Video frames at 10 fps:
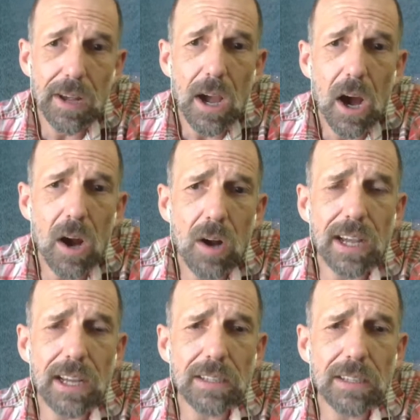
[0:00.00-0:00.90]

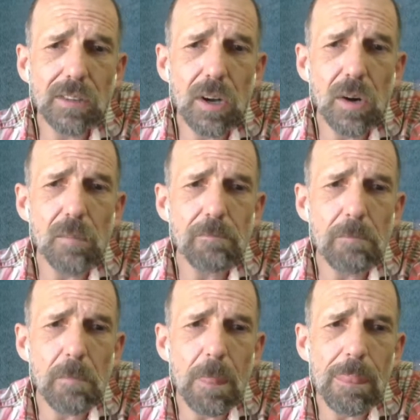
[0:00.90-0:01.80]
Okay, so
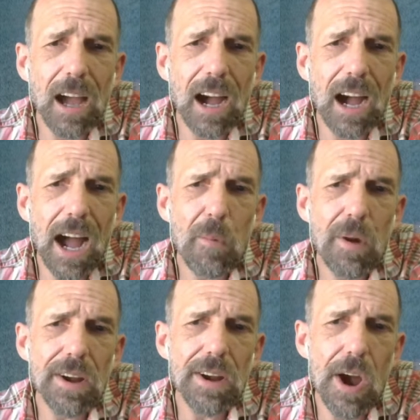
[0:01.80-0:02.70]
I
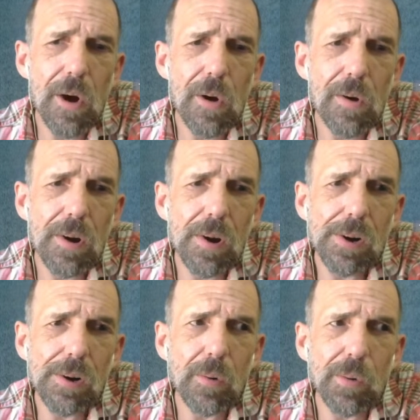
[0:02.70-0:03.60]
want to know
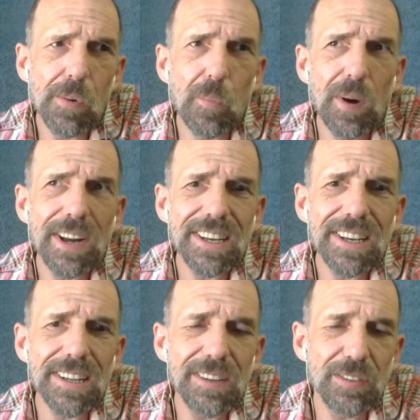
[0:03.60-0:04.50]
what...
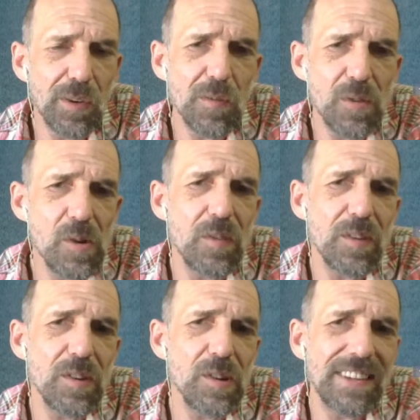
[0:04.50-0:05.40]
So
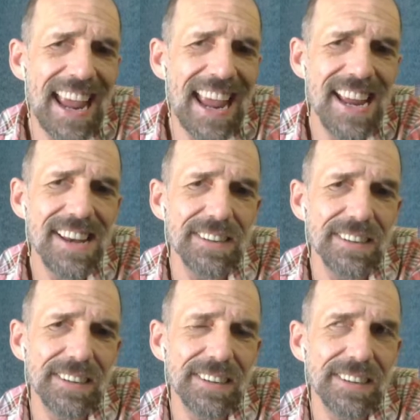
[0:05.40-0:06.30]
you've attained
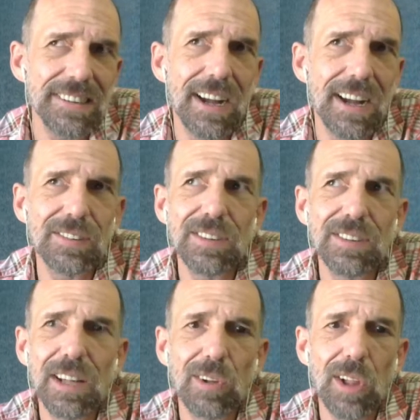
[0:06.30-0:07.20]
a certain
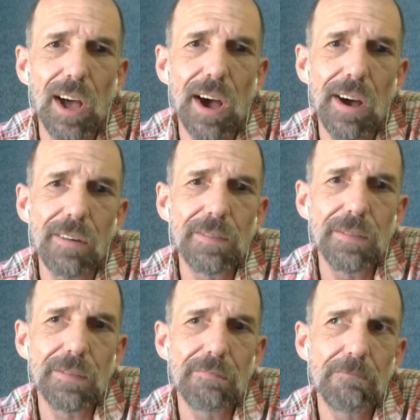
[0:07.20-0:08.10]
level of
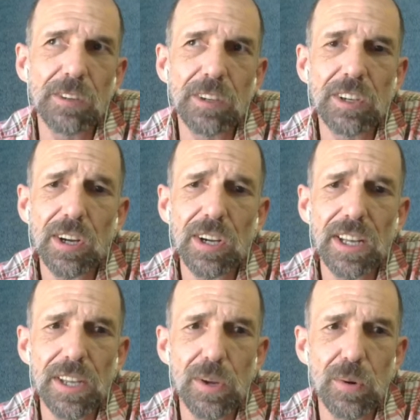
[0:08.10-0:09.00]
security
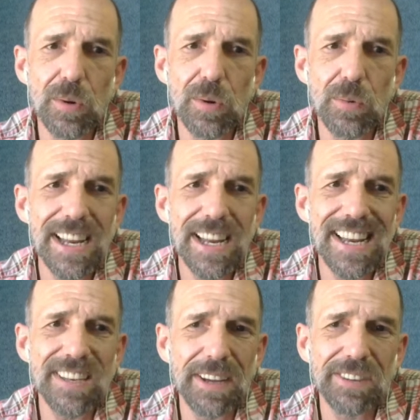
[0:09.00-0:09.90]
that you need to
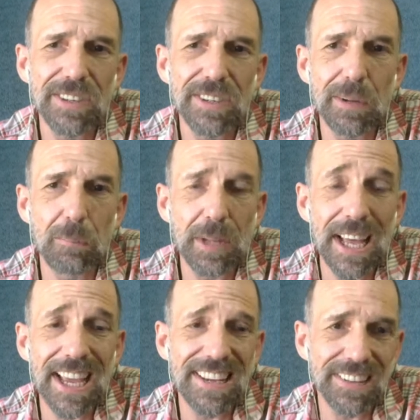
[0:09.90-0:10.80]
make sure you can
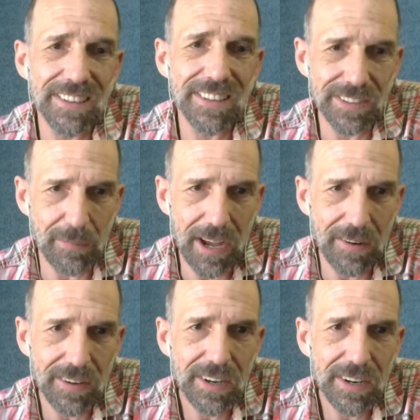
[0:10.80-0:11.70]
play a certain amount.
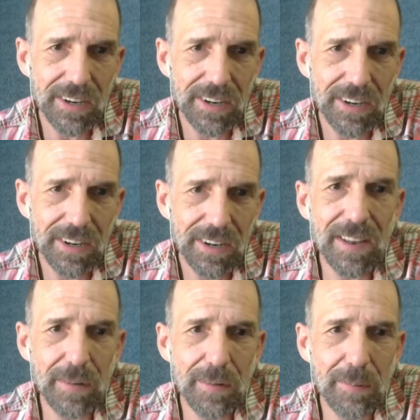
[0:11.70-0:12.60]
And
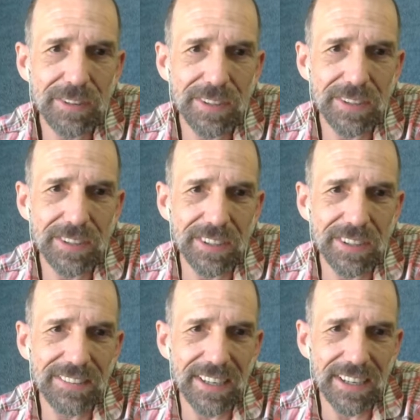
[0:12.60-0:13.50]
to make sure that your
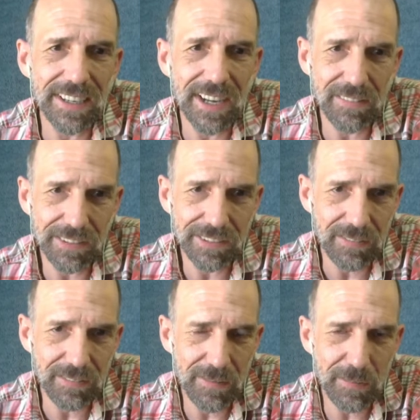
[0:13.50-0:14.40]
kid's taken care of and
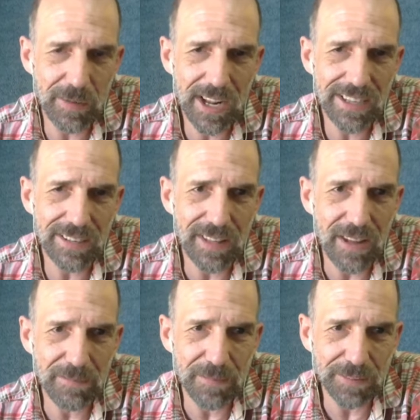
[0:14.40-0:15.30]
stuff. We got to do that
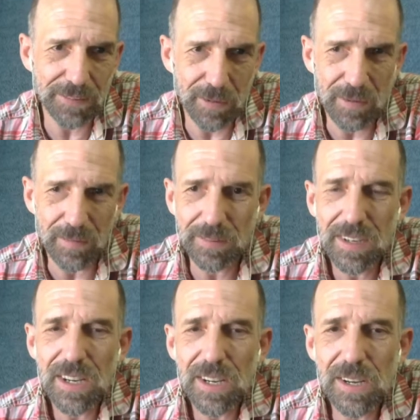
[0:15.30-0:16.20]
first and foremost.
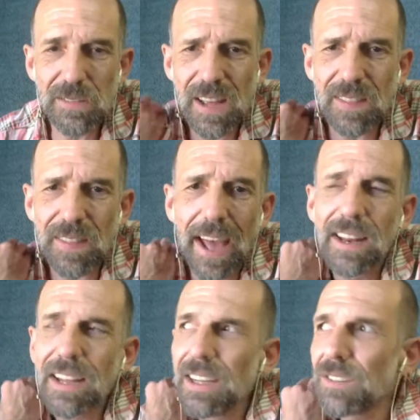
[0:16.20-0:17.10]
You've done that.
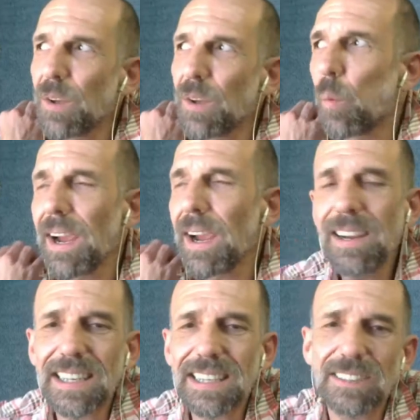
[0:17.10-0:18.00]
So where
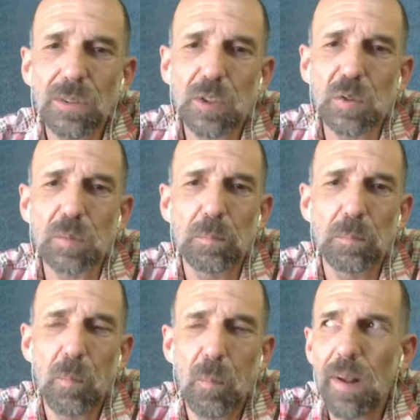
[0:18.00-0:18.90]
is your...
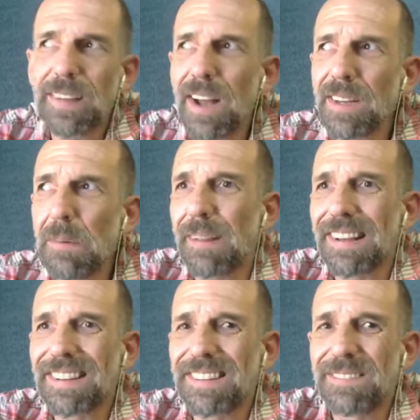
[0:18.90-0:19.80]
Talk to me about,
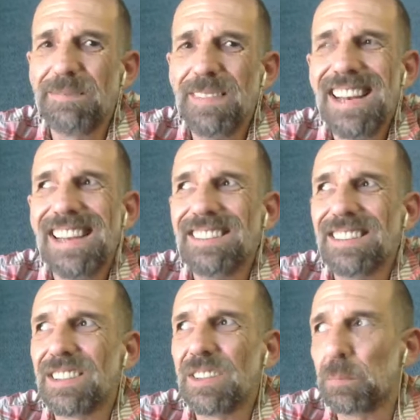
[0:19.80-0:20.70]
like, not
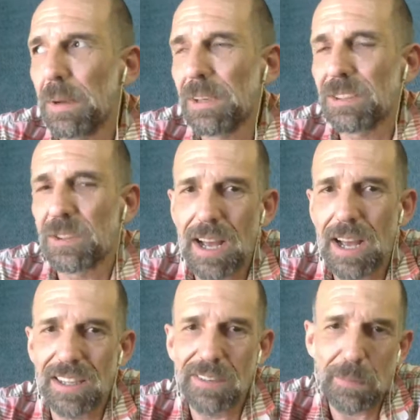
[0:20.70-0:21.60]
necessarily
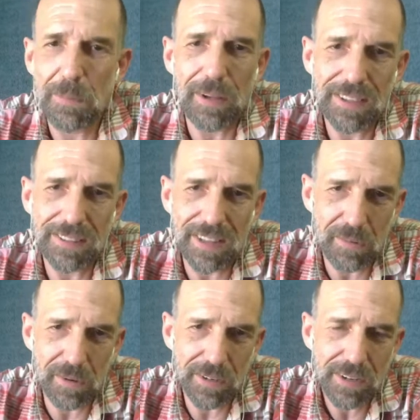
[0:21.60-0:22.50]
spirituality, because people hate that
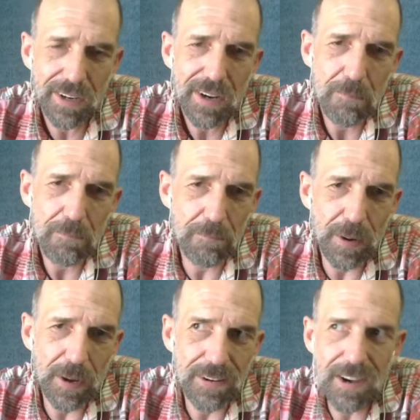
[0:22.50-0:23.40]
word,
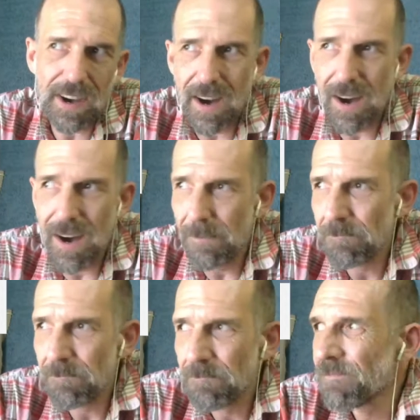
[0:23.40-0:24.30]
but
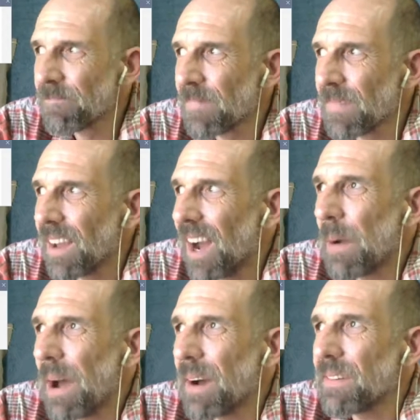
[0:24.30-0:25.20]

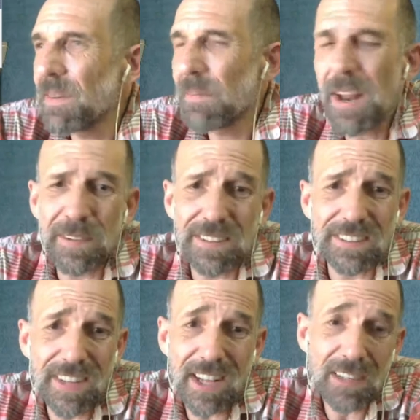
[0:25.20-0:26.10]
about your metaphysics.
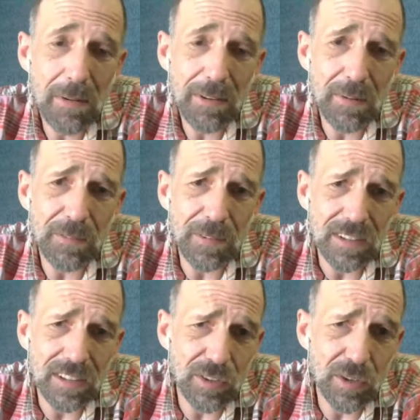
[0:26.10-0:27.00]
Talk to me about your
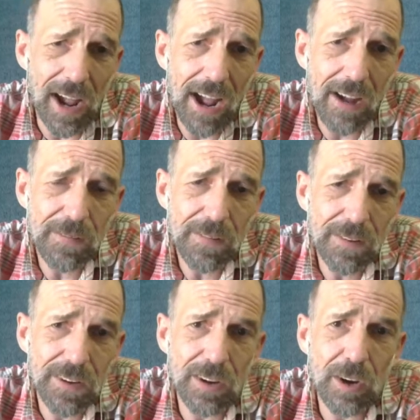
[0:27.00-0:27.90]
metaphysics. Do you have...
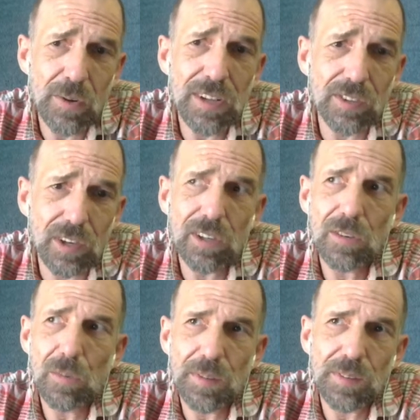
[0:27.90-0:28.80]
Are you concerned
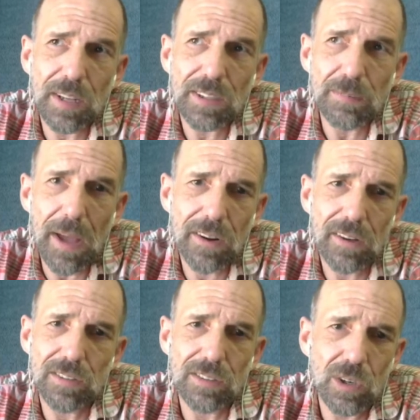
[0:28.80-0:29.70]
with such
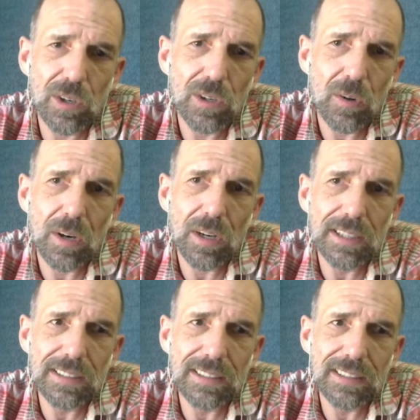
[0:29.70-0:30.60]
matters at all? Or
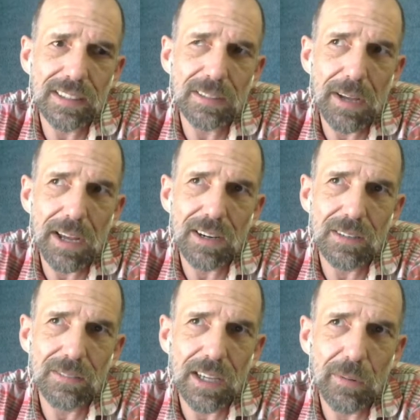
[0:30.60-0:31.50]
is it just a matter
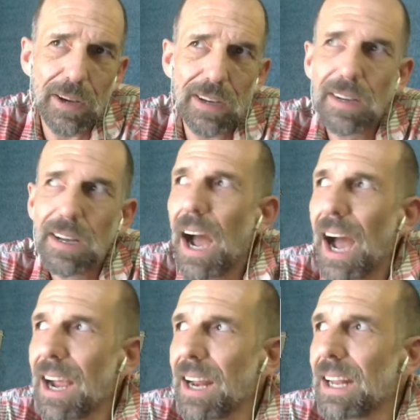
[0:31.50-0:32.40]
of, like, well,
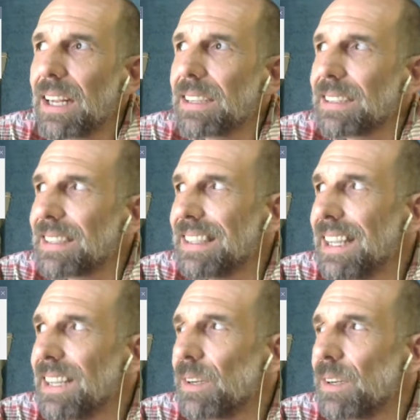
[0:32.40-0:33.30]
I'm going to
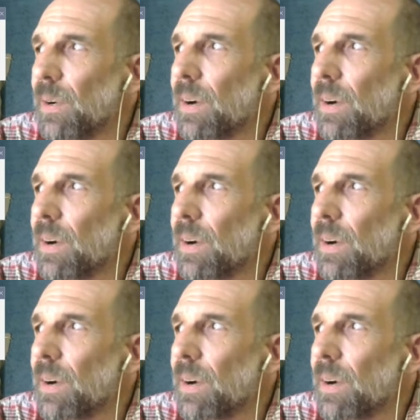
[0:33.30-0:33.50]
continue to